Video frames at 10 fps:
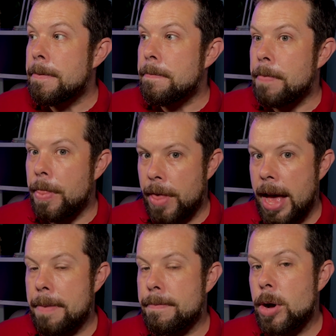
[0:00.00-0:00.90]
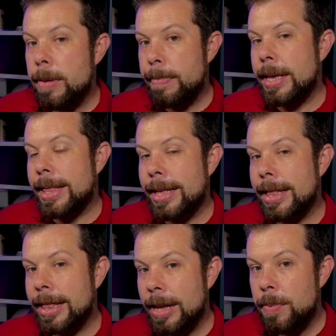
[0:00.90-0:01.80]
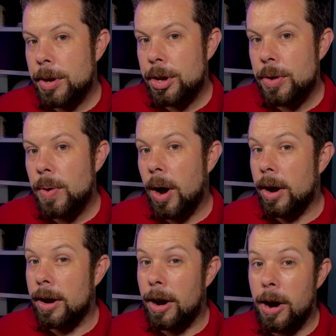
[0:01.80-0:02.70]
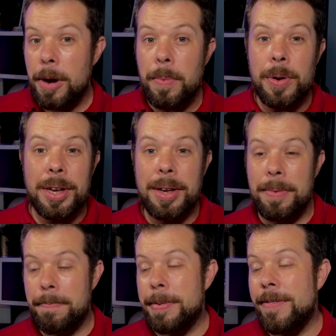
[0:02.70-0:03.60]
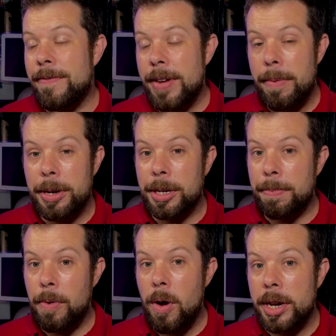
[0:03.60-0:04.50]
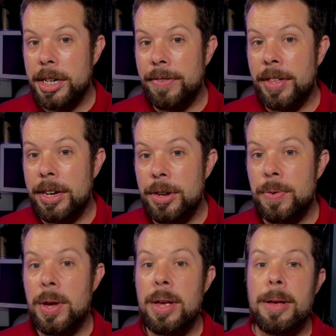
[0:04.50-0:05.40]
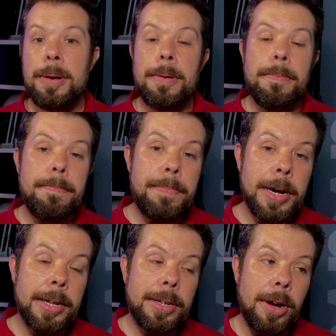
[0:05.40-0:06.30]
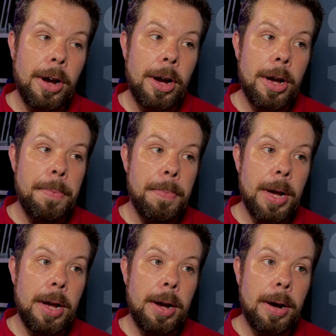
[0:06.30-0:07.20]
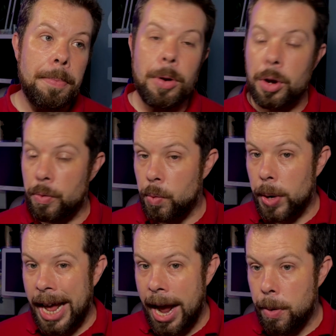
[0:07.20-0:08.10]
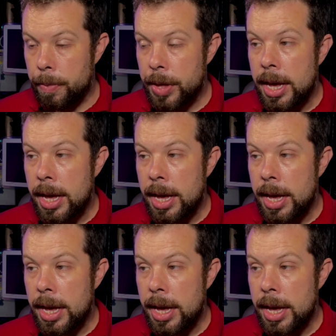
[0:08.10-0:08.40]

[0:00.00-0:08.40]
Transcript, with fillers: That might be a thing that they would do. I would be very surprised if they do, but I'm uh, I'm not going to rule it out.